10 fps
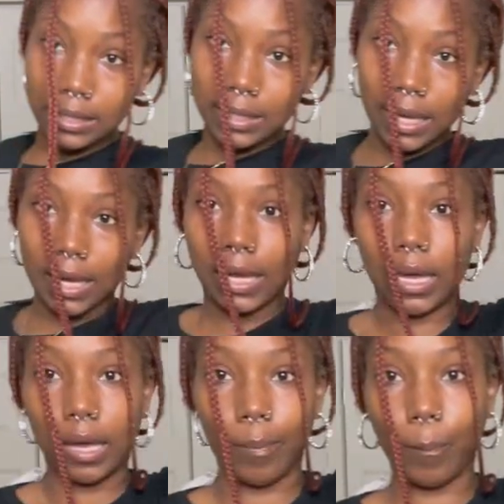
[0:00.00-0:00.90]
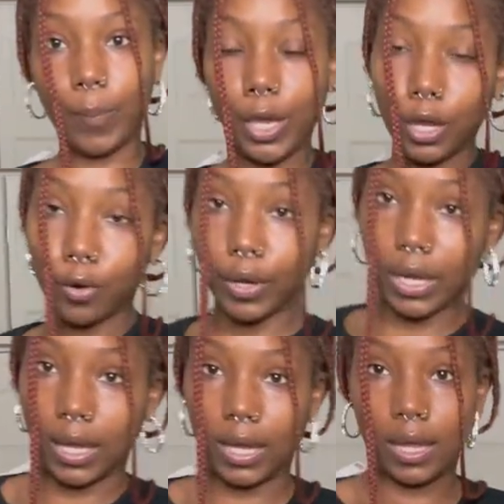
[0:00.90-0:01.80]
10,
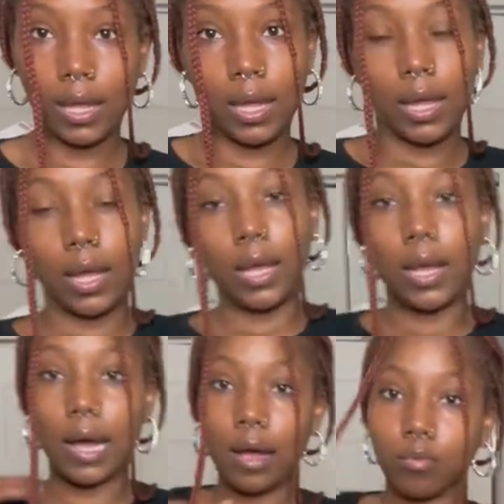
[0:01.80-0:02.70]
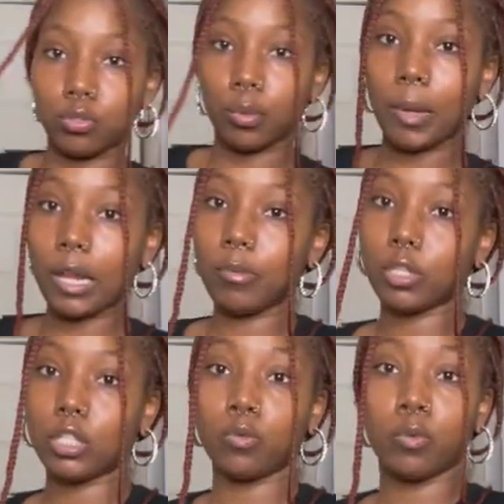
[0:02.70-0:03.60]
period. God was reminding
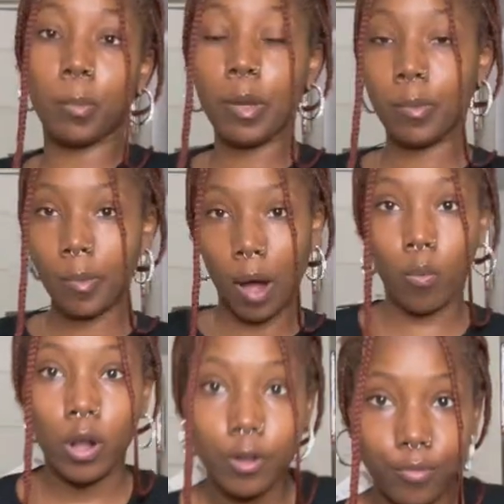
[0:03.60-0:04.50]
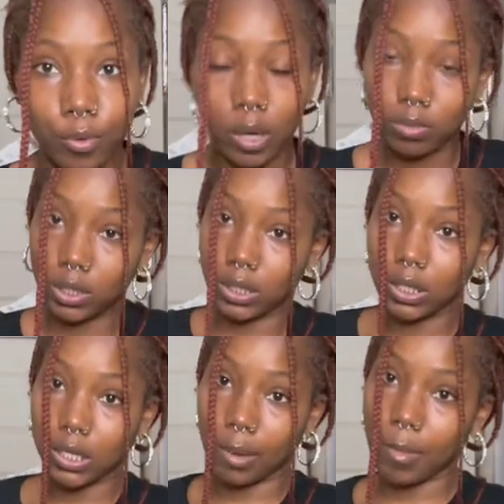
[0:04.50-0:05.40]
me to remember my worth when I was in
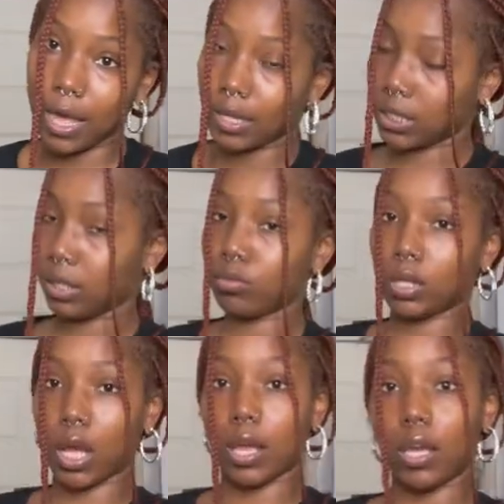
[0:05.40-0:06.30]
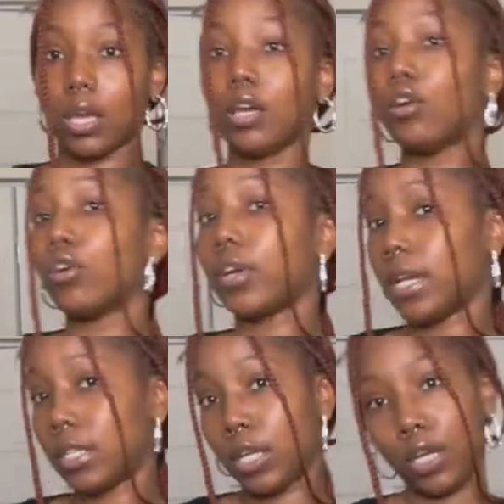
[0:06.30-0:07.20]
TJ Maxx. He was like, yeah, girl,
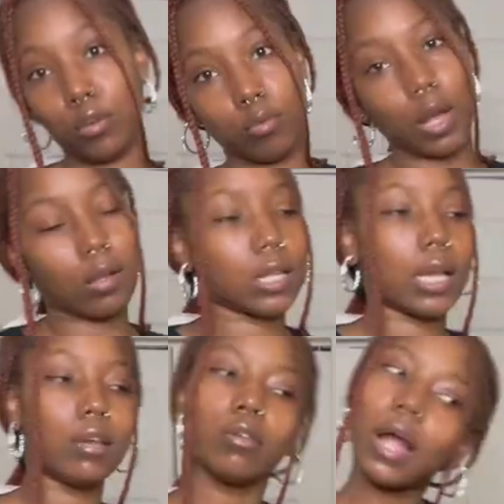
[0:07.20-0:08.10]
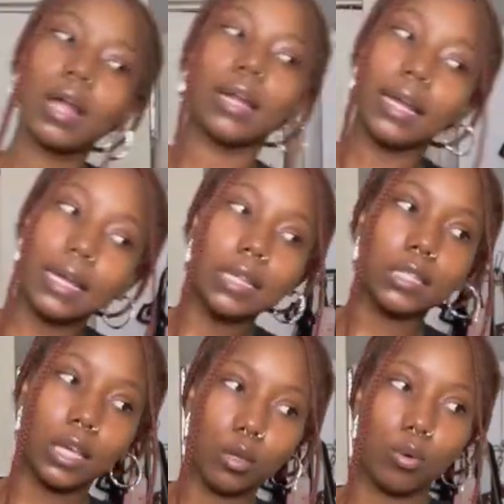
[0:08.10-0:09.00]
that's cute. I was like, you're right, that is
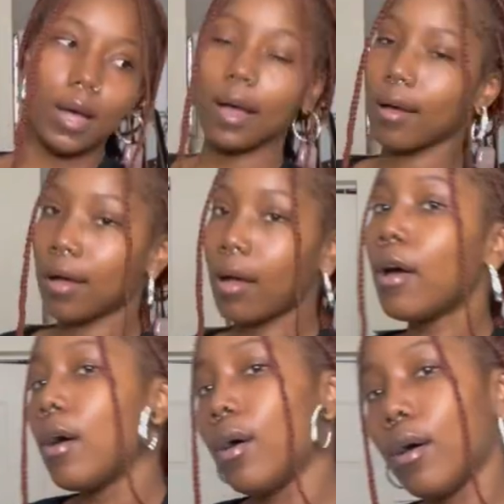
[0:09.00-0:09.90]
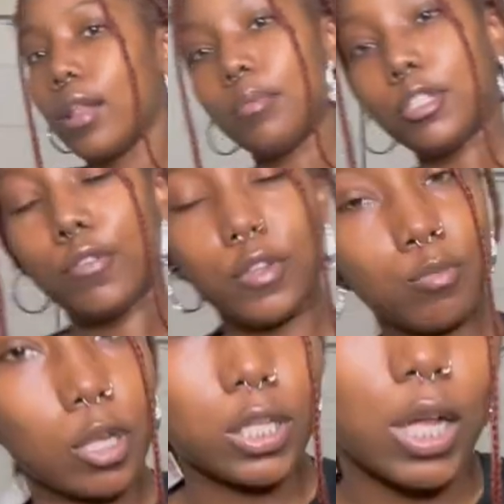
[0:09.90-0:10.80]
cute, God. Let me see if it's
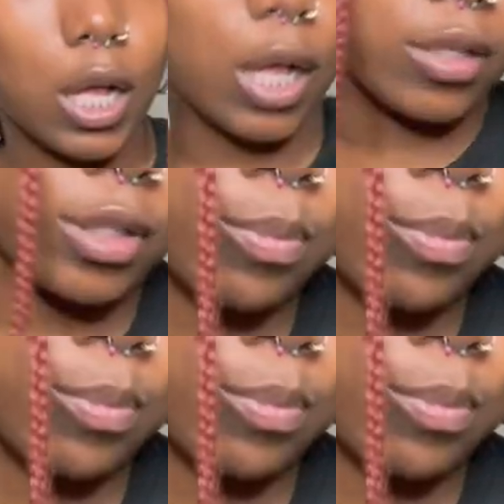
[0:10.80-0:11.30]
my size.